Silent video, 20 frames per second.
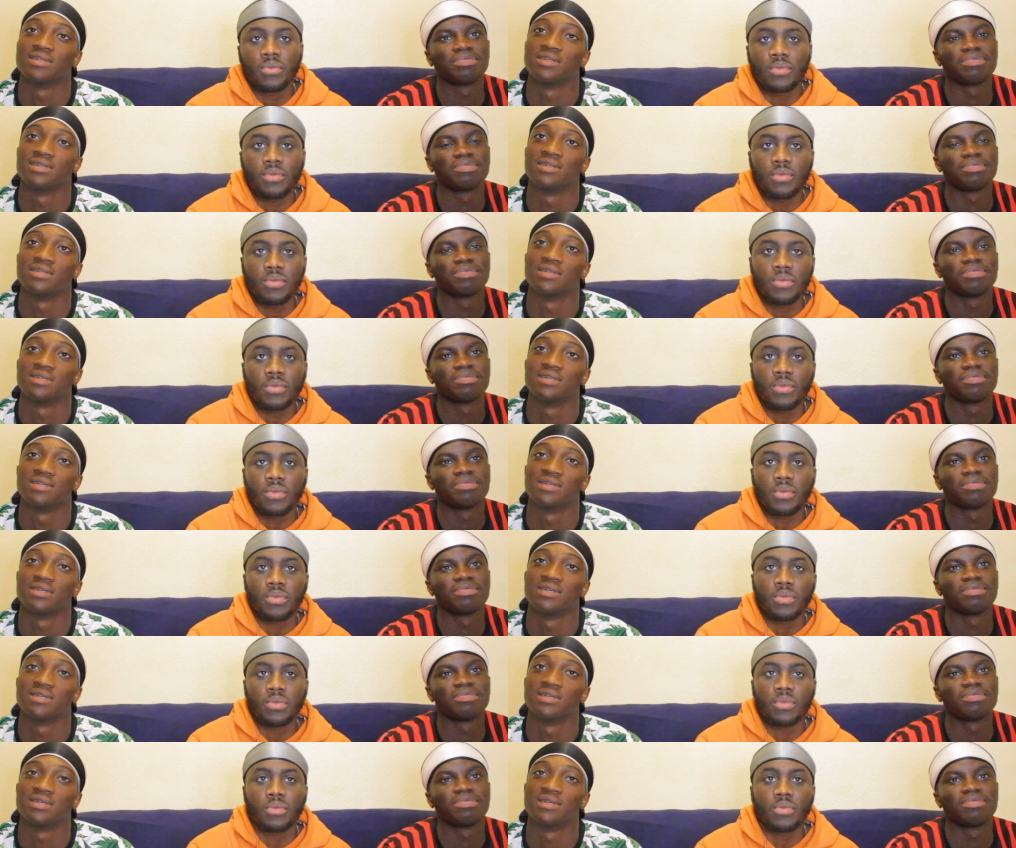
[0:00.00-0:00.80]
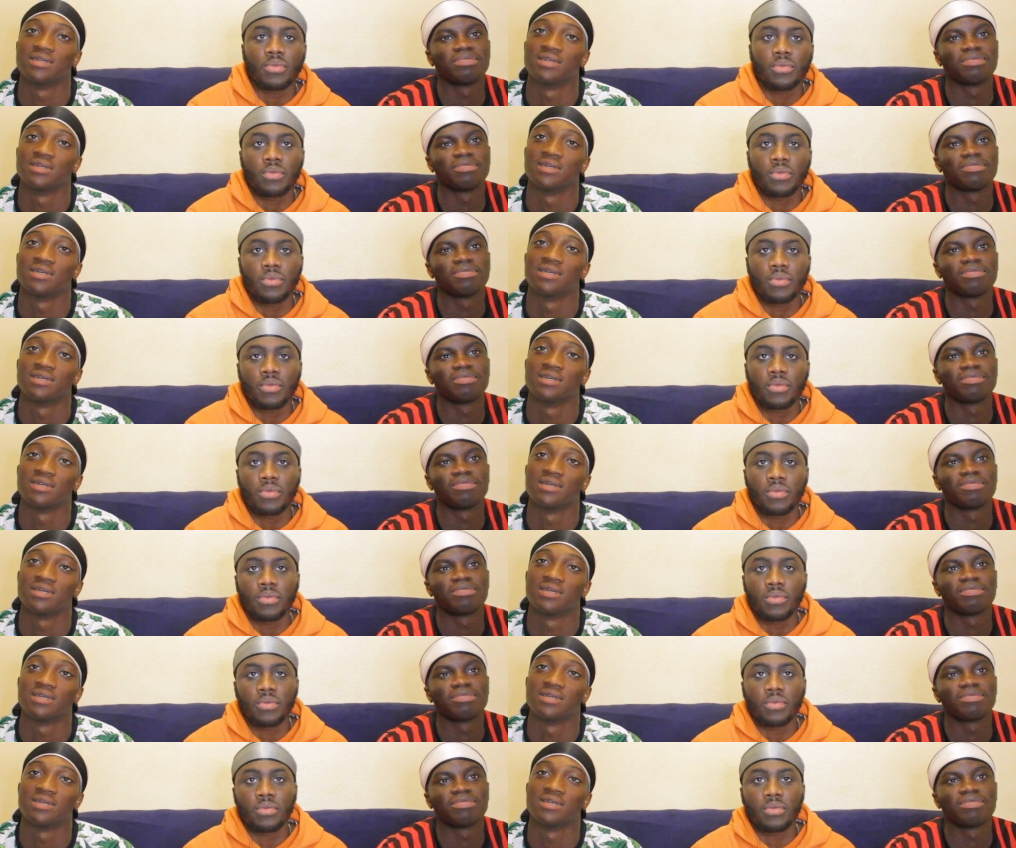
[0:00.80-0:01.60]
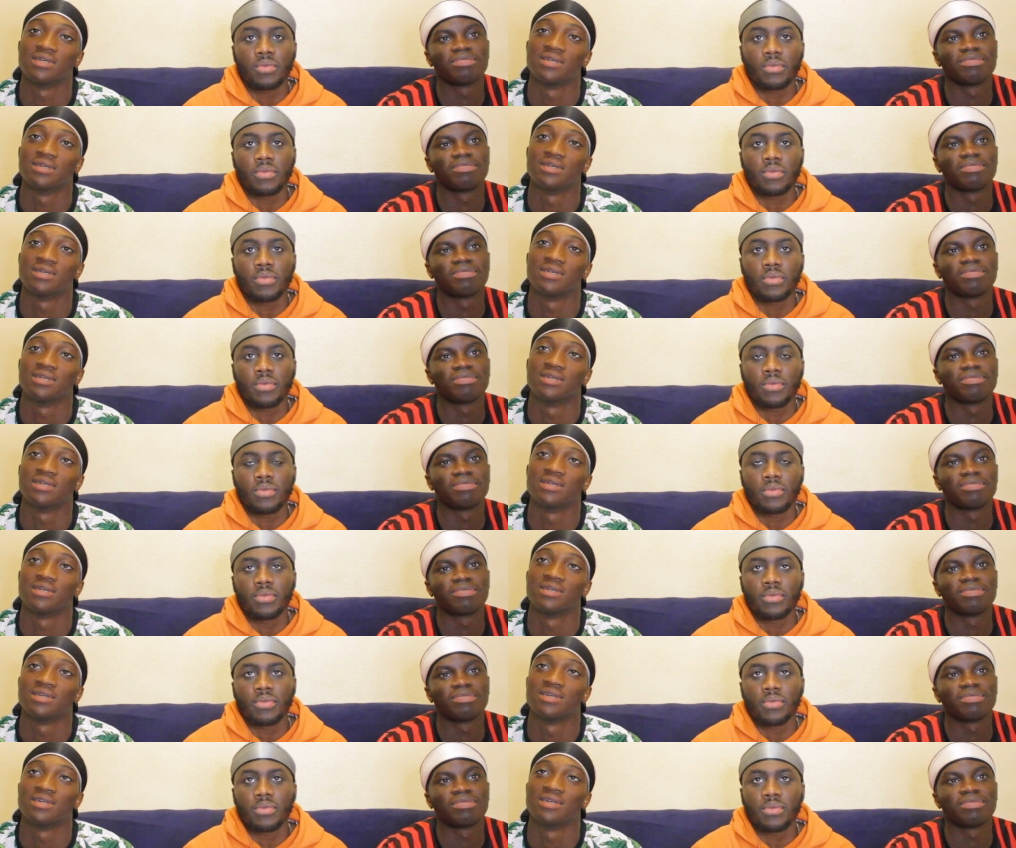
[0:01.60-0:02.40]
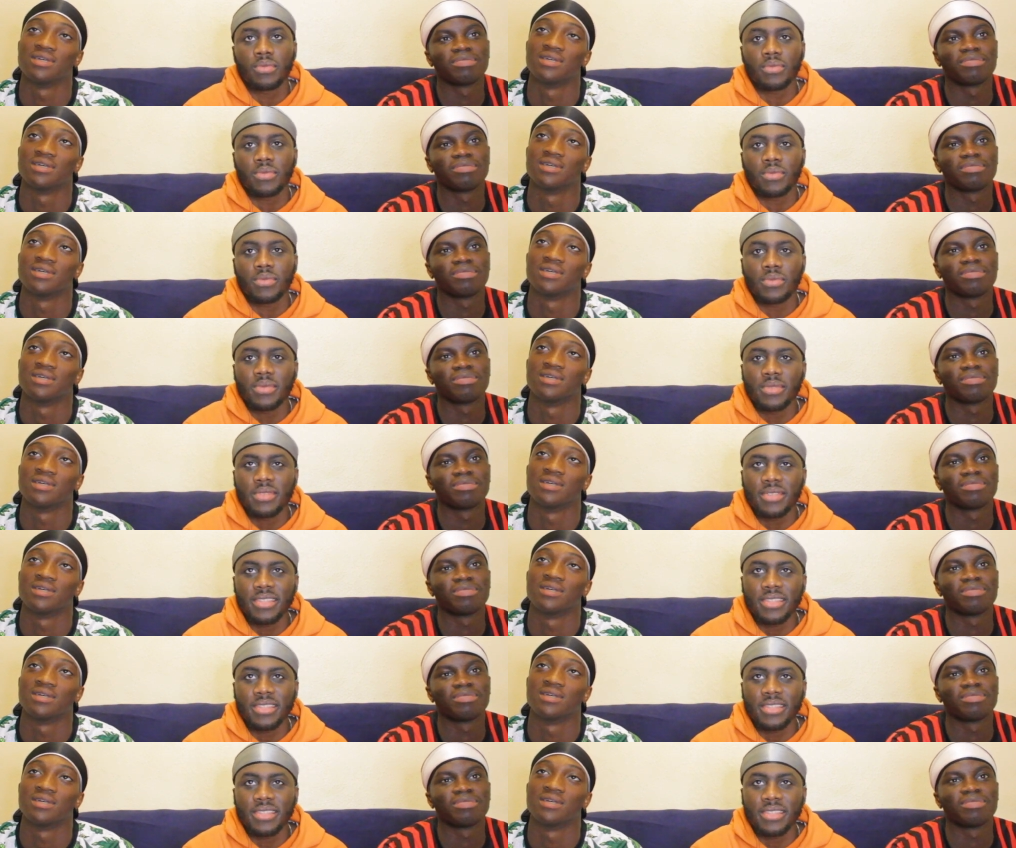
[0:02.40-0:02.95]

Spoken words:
Nobody speaks.